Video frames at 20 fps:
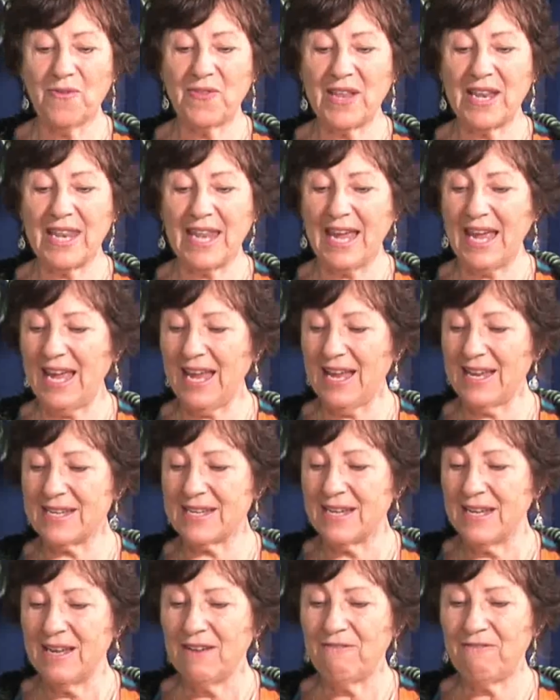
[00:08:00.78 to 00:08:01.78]
of the
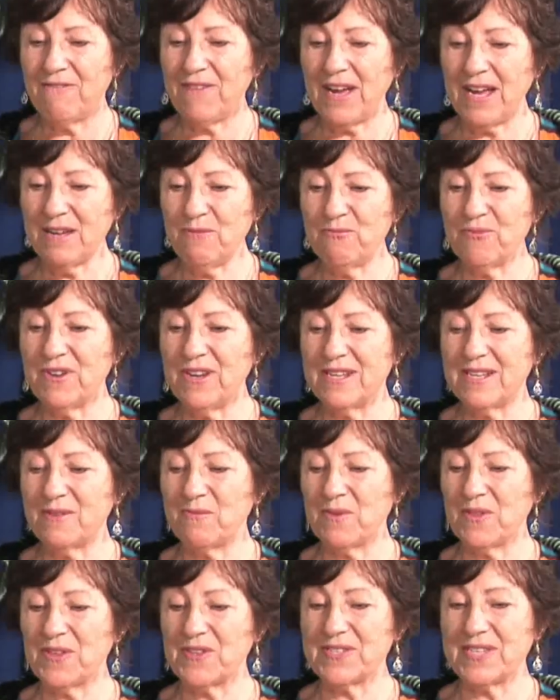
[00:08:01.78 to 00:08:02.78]
land
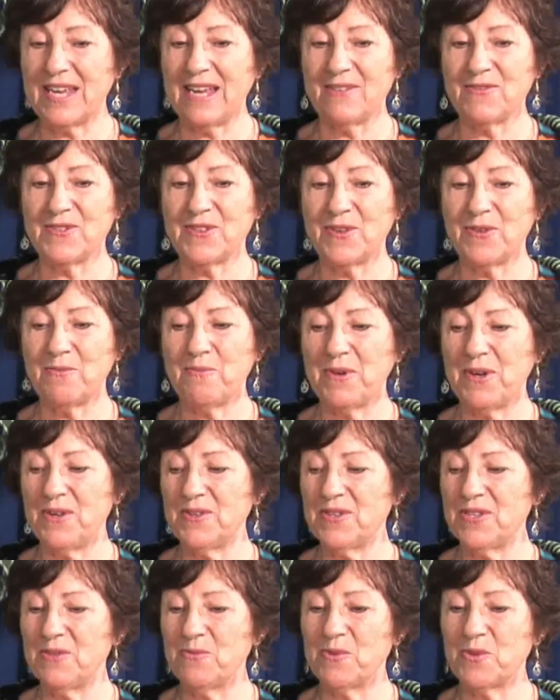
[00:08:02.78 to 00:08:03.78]
vibrated with the sound. So the
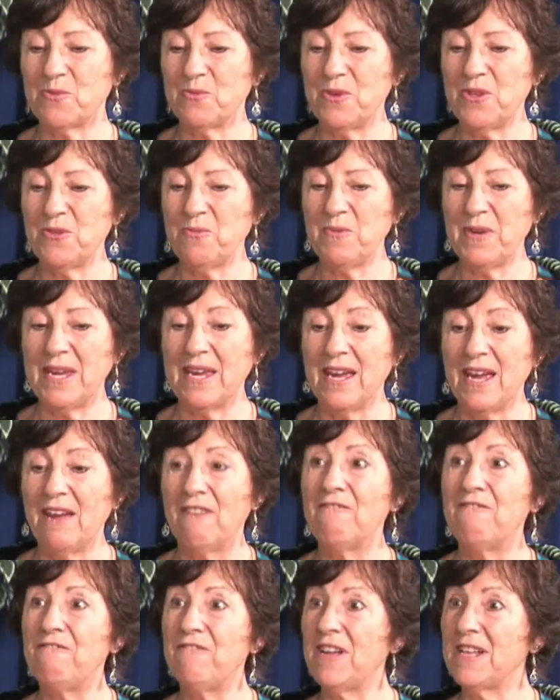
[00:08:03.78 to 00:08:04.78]
person that was with me
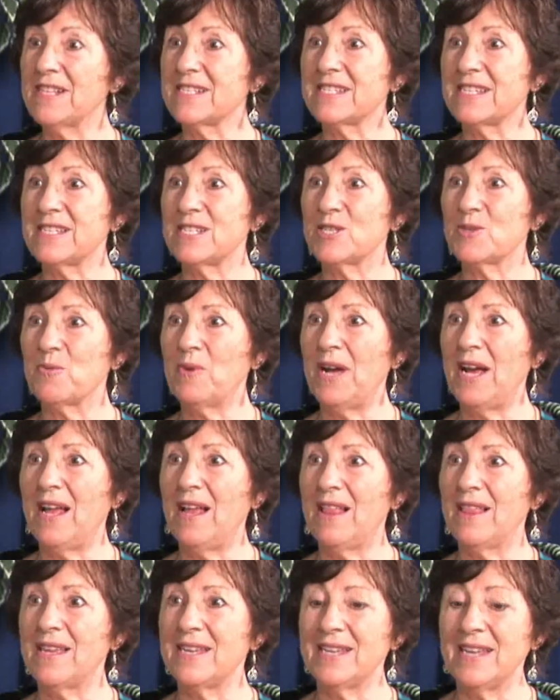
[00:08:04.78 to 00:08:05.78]
felt it as
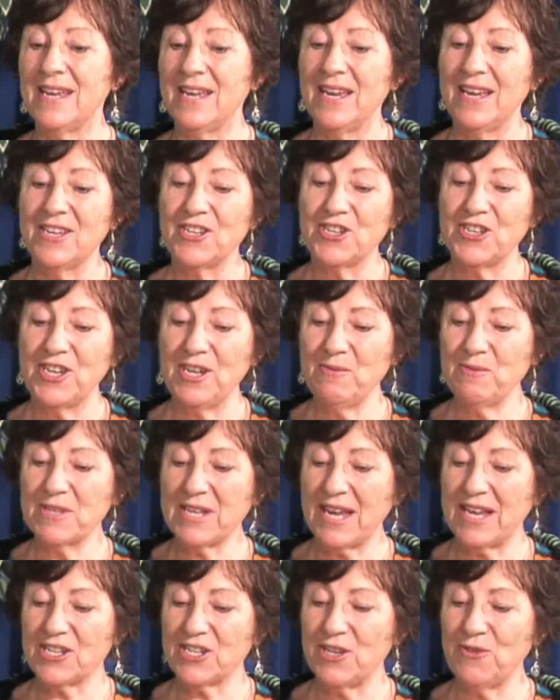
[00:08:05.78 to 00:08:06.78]
well. And she
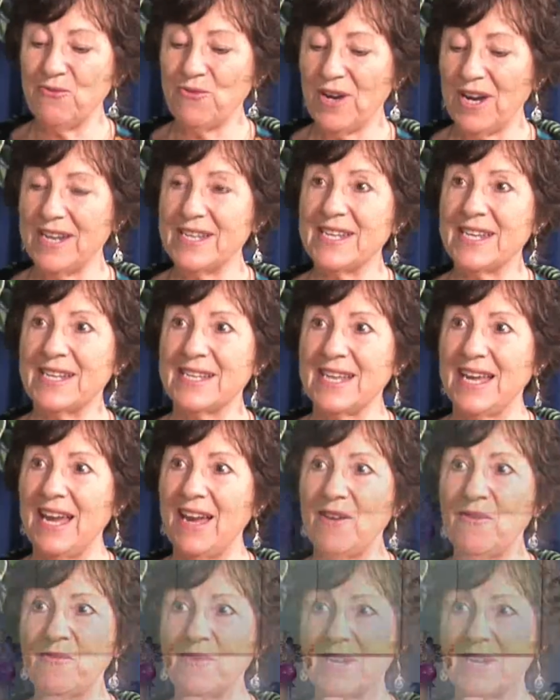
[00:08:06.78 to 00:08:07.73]
was actually writing down